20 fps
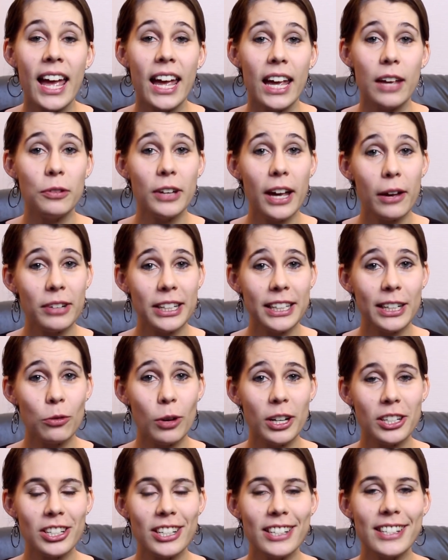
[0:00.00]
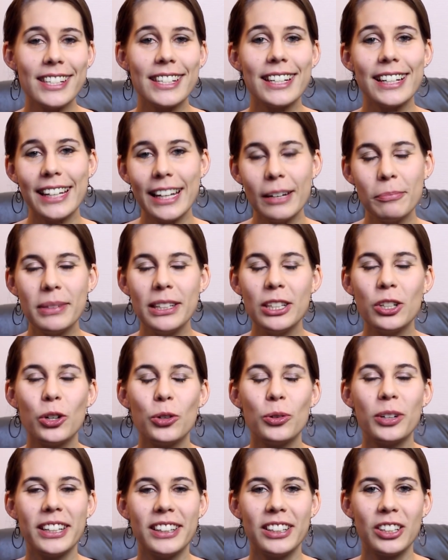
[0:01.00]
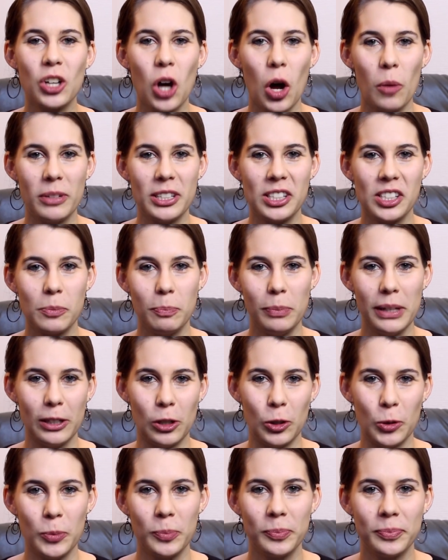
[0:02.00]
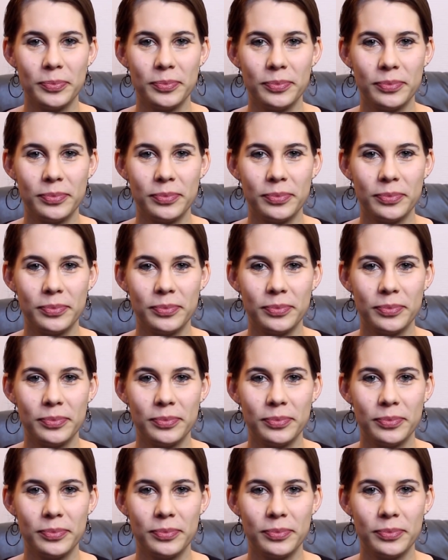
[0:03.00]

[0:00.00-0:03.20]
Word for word: If you have any questions, let me know in the comments below.